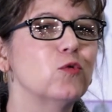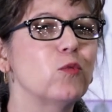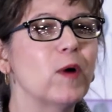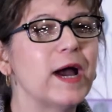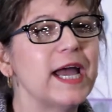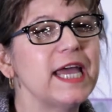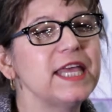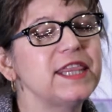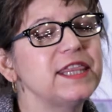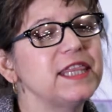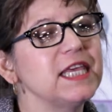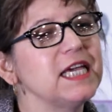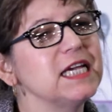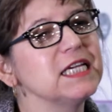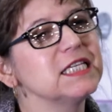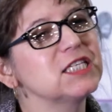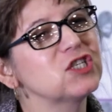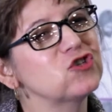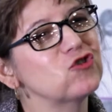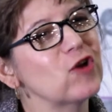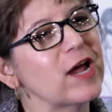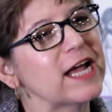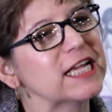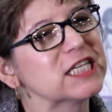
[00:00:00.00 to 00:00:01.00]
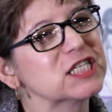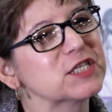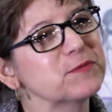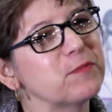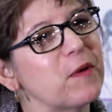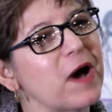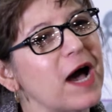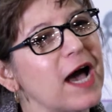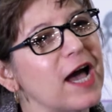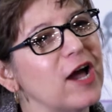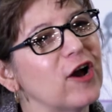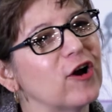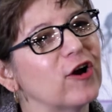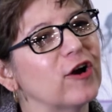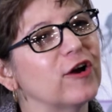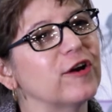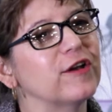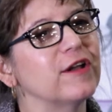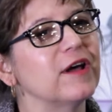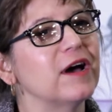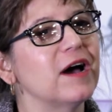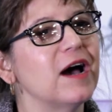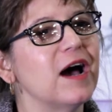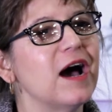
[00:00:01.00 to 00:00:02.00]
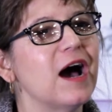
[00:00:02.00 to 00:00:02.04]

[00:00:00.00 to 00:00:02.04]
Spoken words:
way things transpired,